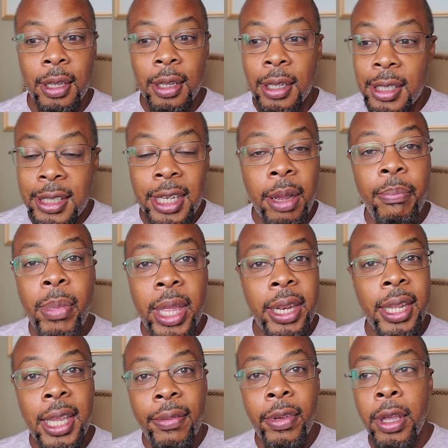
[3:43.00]
Some men
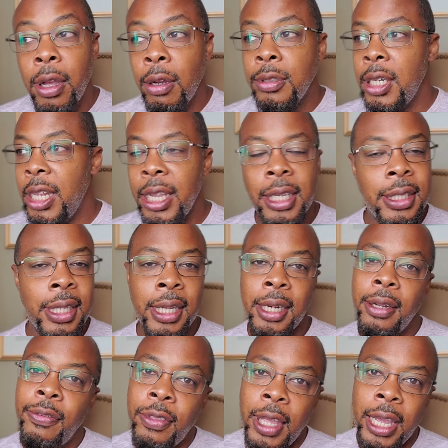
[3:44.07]
even go to the extent
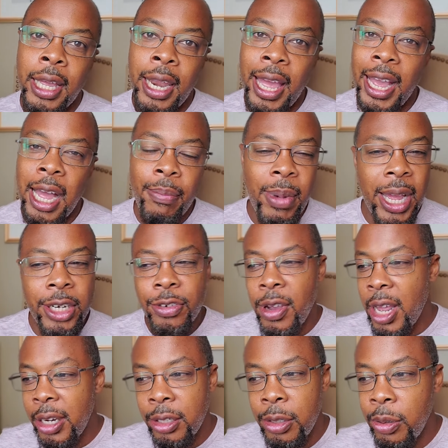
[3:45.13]
of thinking like, I'm not
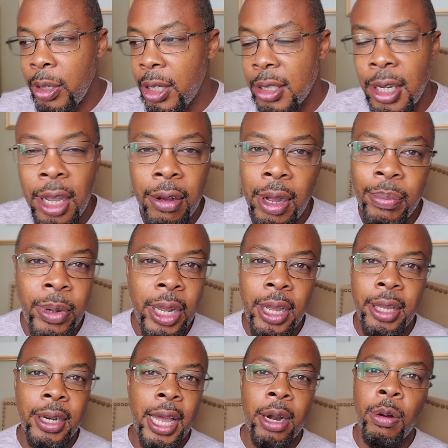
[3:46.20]
trying to do this. No, I'm
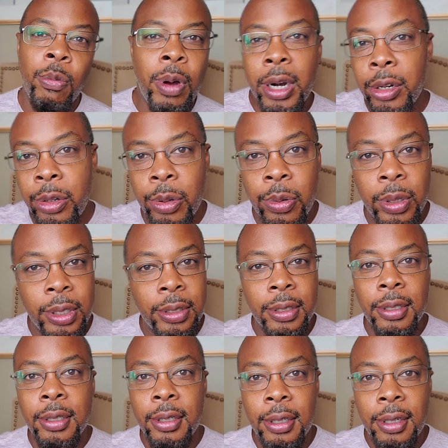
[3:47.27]
done. I don't want to do it.
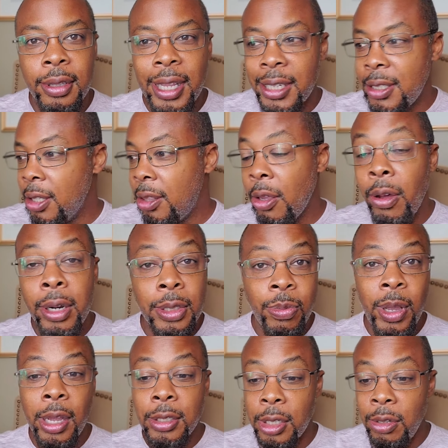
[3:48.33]
That's a thought as
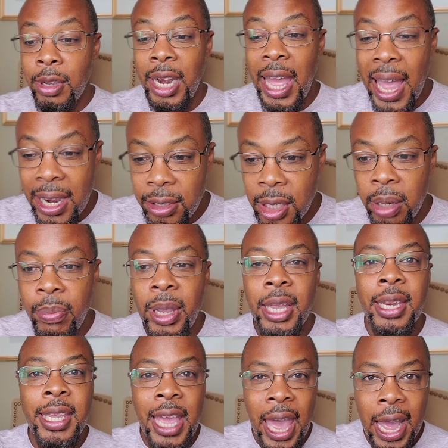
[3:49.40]
well. So you could actually be in
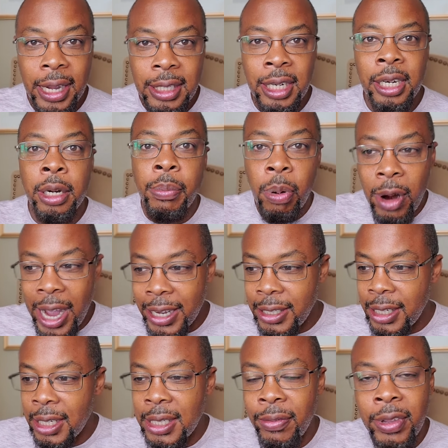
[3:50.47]
the act and in the
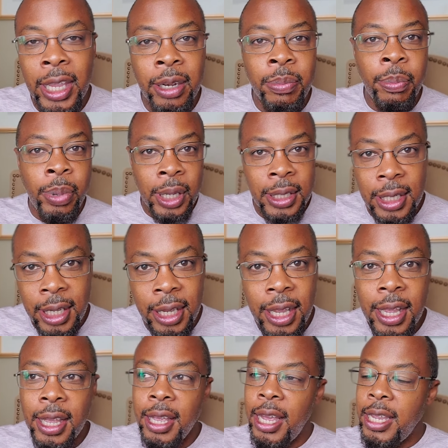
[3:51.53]
process of getting busy,
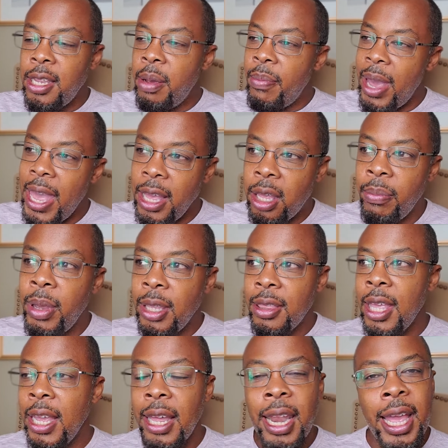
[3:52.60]
and your man could be
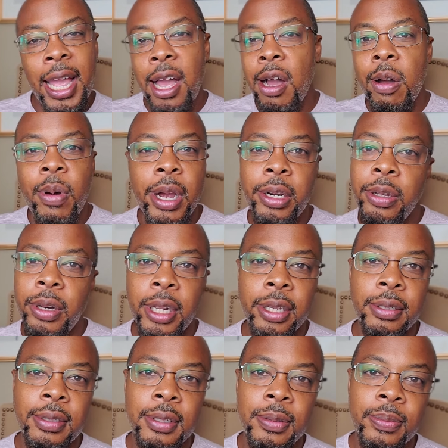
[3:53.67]
thinking like, I don't want to do
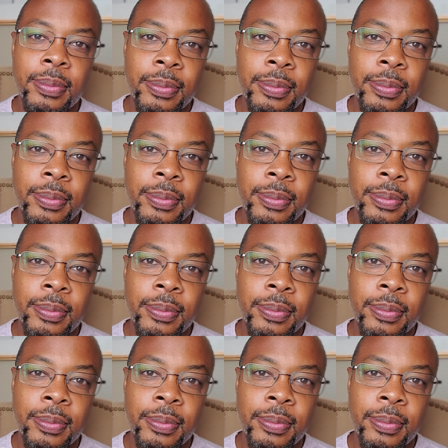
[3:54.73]
this.